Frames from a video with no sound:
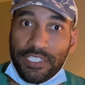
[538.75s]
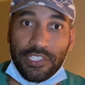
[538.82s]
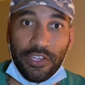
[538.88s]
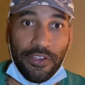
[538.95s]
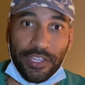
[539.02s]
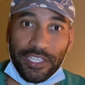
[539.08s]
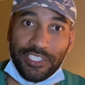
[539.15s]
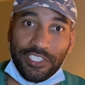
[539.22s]

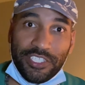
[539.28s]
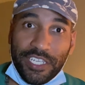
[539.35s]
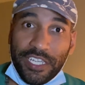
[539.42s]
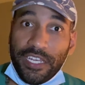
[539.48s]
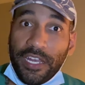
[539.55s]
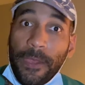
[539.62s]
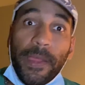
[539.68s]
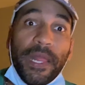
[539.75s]
talking
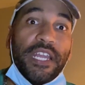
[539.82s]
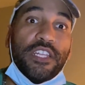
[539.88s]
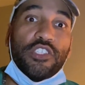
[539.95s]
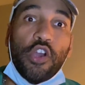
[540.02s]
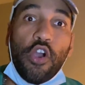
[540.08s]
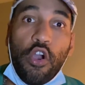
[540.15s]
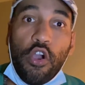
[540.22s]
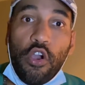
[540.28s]
shit.
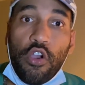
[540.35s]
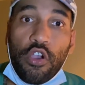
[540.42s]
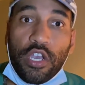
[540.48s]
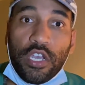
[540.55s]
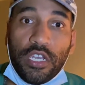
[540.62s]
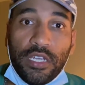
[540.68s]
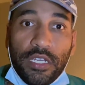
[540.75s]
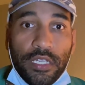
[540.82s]
It's all
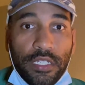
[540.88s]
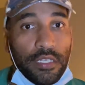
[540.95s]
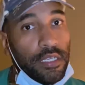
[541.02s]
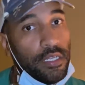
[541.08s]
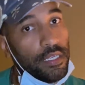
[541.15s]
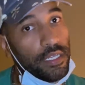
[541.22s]
good.